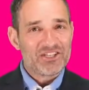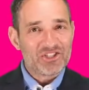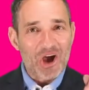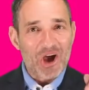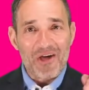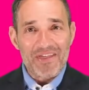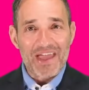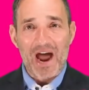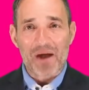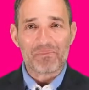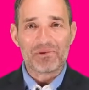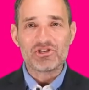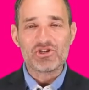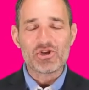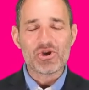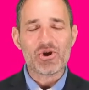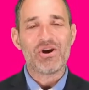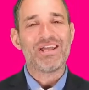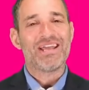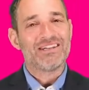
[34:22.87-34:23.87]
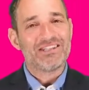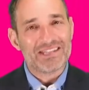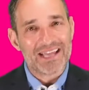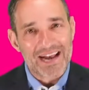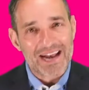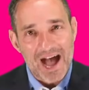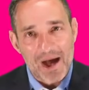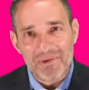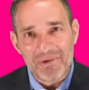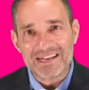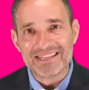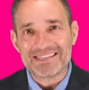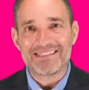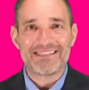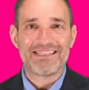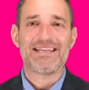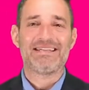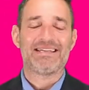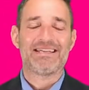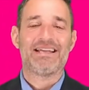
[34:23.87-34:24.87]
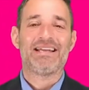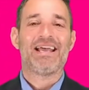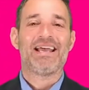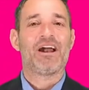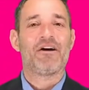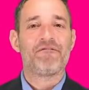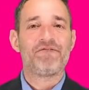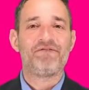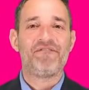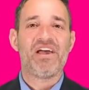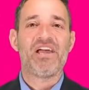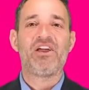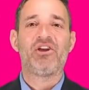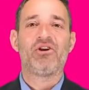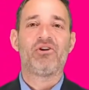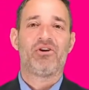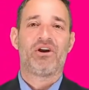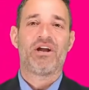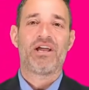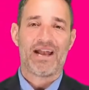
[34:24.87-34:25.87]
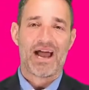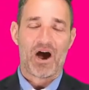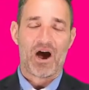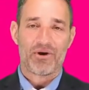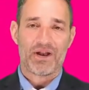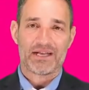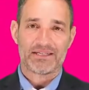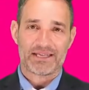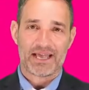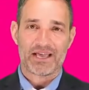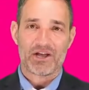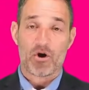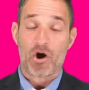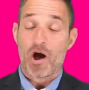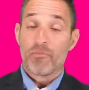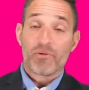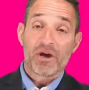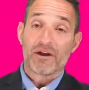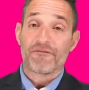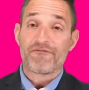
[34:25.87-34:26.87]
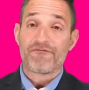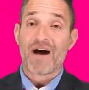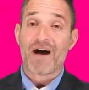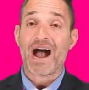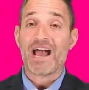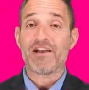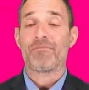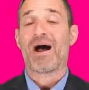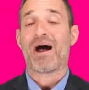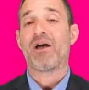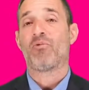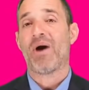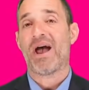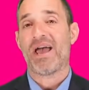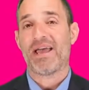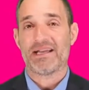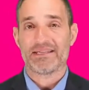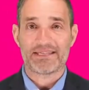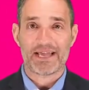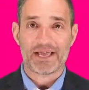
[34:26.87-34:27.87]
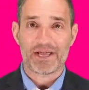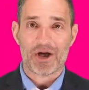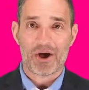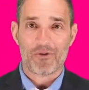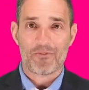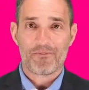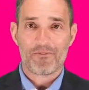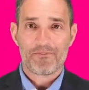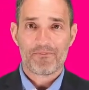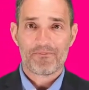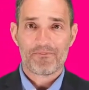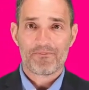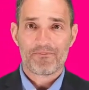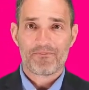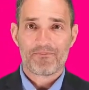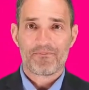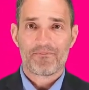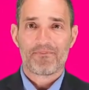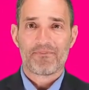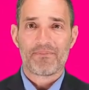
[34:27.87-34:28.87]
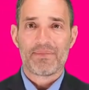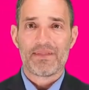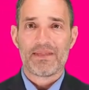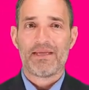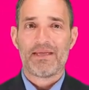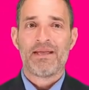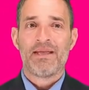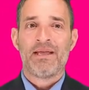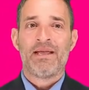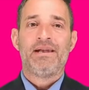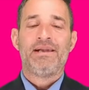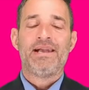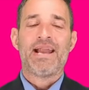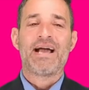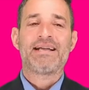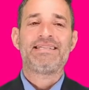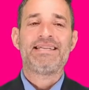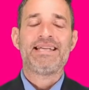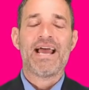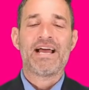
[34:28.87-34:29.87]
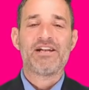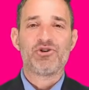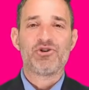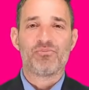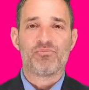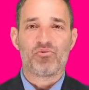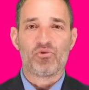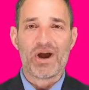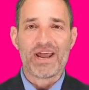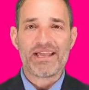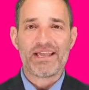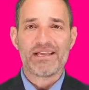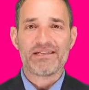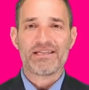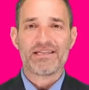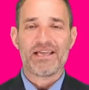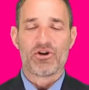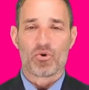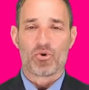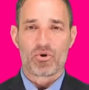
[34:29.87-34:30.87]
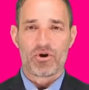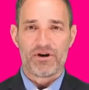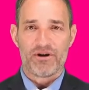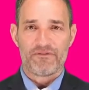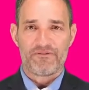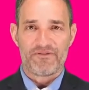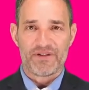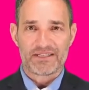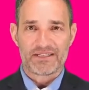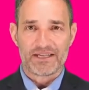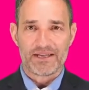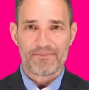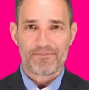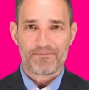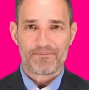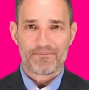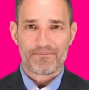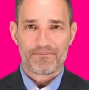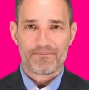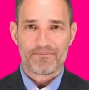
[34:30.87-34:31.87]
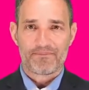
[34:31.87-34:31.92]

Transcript: but he saw the opportunity and said, I'm going to seize it and I'll figure it out as I go. I'm going to find my way as I go. Next, he had to break it in order to fix it.